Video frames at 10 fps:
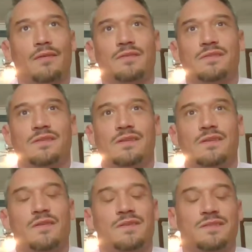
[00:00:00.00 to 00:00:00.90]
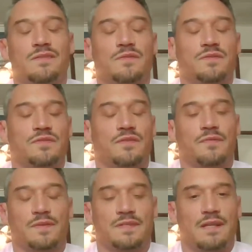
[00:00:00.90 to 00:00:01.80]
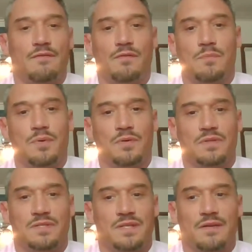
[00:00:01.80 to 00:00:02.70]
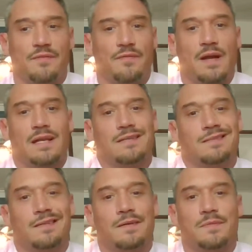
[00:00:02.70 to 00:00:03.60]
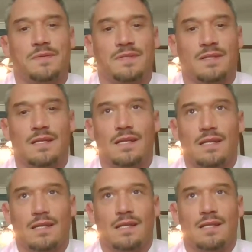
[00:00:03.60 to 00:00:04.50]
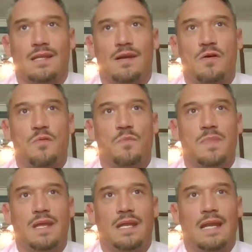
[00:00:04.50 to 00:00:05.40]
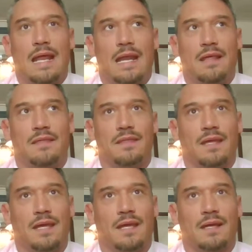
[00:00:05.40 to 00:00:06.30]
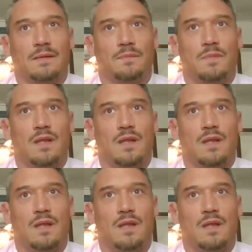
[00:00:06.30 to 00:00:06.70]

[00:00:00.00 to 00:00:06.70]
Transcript: Those are, just those surface level bullshit friendships, and they don't mean anything.